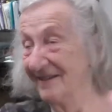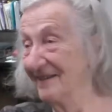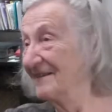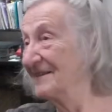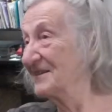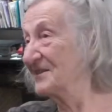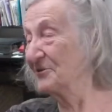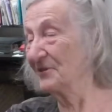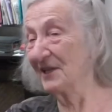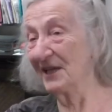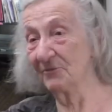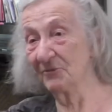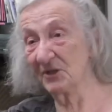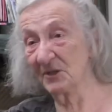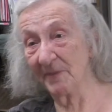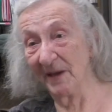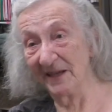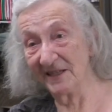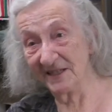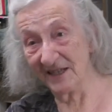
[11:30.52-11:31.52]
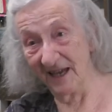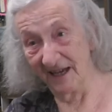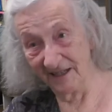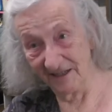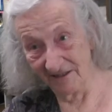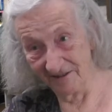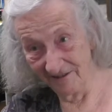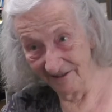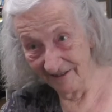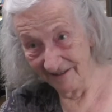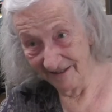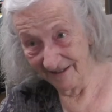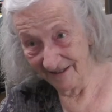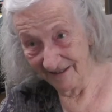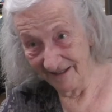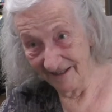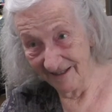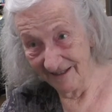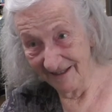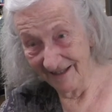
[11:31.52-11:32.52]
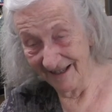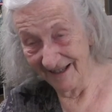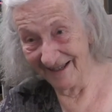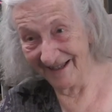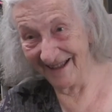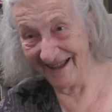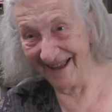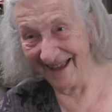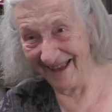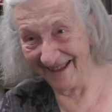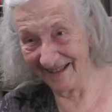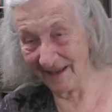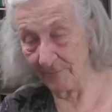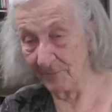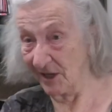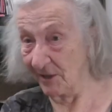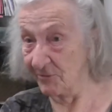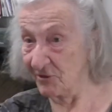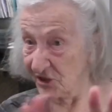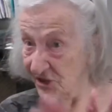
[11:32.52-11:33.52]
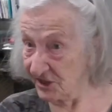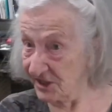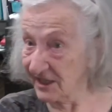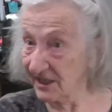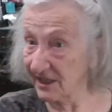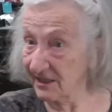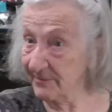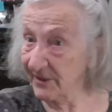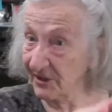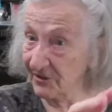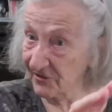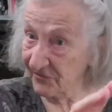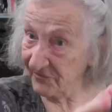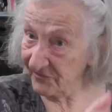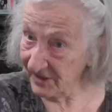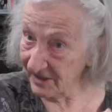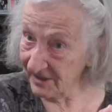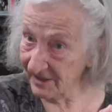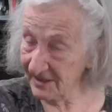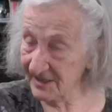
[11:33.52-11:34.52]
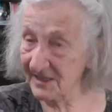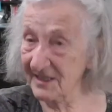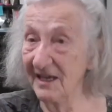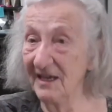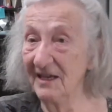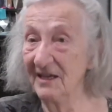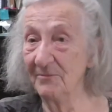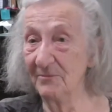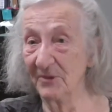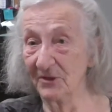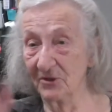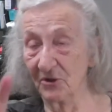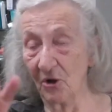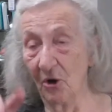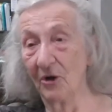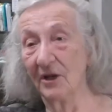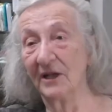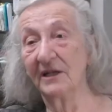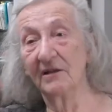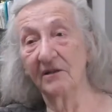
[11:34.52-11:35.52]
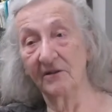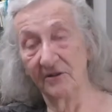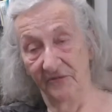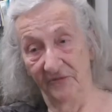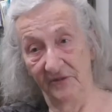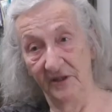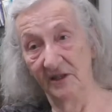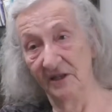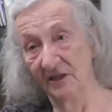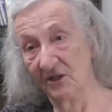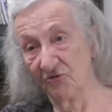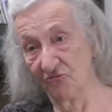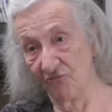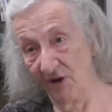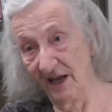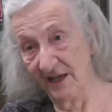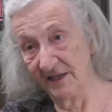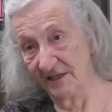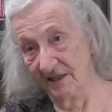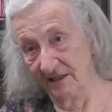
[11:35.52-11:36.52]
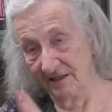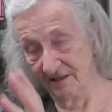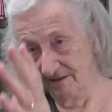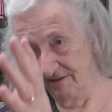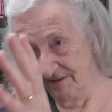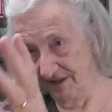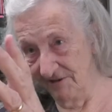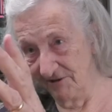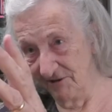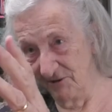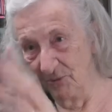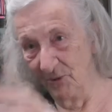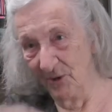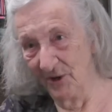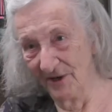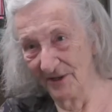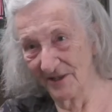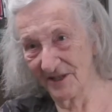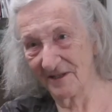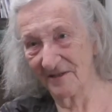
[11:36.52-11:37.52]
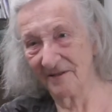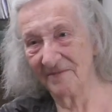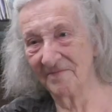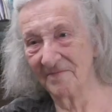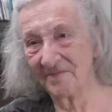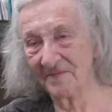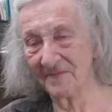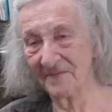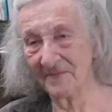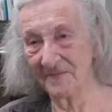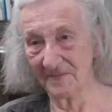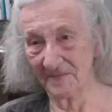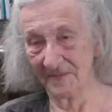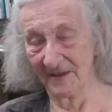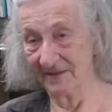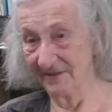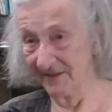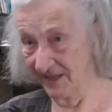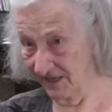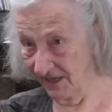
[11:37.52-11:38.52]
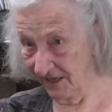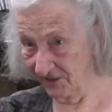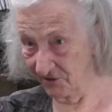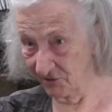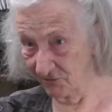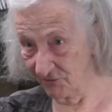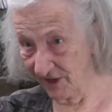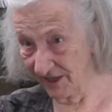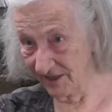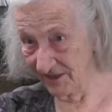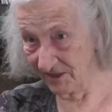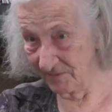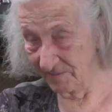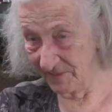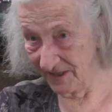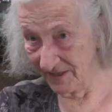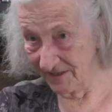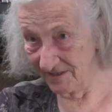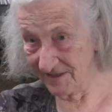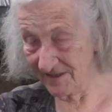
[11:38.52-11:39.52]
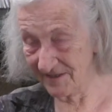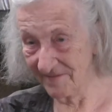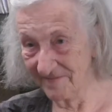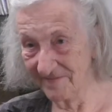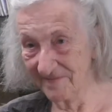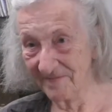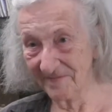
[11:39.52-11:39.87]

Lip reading: So there was my title. Uh-huh. I mean, I was just thinking about the Phoenix, but calling The Phoenix Rising, there it was. And then I could write the piece.